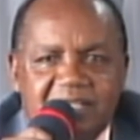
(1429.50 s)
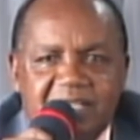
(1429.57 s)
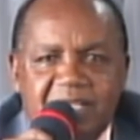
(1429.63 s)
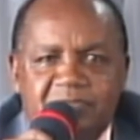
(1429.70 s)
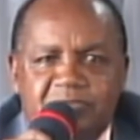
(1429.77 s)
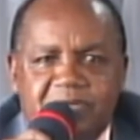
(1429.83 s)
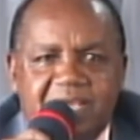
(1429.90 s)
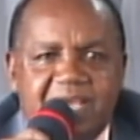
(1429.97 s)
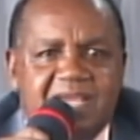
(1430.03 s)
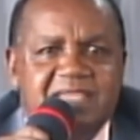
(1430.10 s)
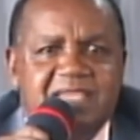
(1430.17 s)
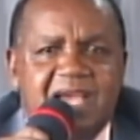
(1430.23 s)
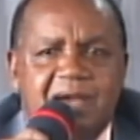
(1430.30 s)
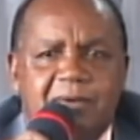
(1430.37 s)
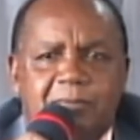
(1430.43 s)
If
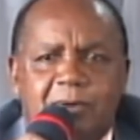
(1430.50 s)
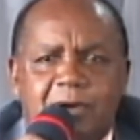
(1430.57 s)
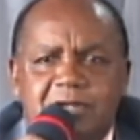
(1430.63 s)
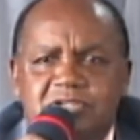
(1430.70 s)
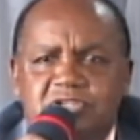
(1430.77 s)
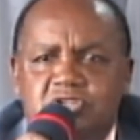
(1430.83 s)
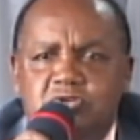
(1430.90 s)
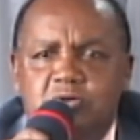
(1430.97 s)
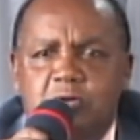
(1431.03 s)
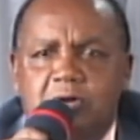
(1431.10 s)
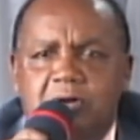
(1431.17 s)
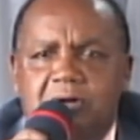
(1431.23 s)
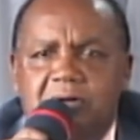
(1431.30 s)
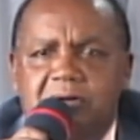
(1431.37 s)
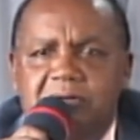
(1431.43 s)
Kenya wants
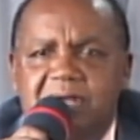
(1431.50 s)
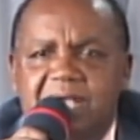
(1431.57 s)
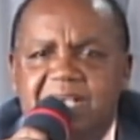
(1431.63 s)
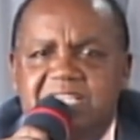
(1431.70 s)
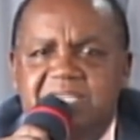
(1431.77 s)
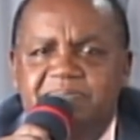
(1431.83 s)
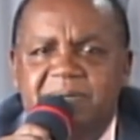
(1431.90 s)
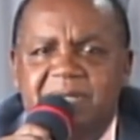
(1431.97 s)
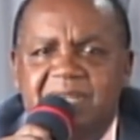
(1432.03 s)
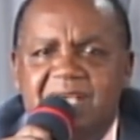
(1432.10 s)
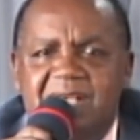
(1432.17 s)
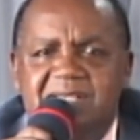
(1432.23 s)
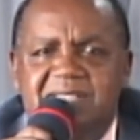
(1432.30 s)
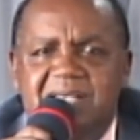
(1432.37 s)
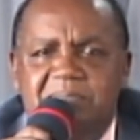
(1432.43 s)
to
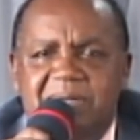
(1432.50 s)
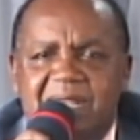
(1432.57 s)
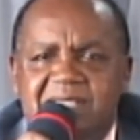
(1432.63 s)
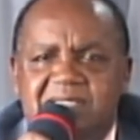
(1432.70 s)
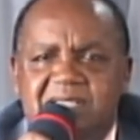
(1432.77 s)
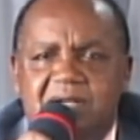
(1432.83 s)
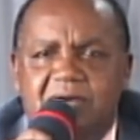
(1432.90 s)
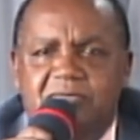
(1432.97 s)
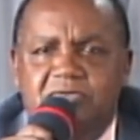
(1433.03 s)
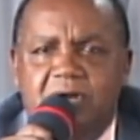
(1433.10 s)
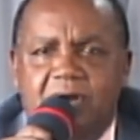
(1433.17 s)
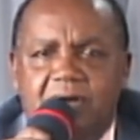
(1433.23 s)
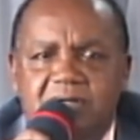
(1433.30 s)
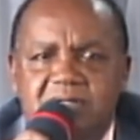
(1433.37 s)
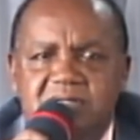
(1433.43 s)
experience the blessing of God,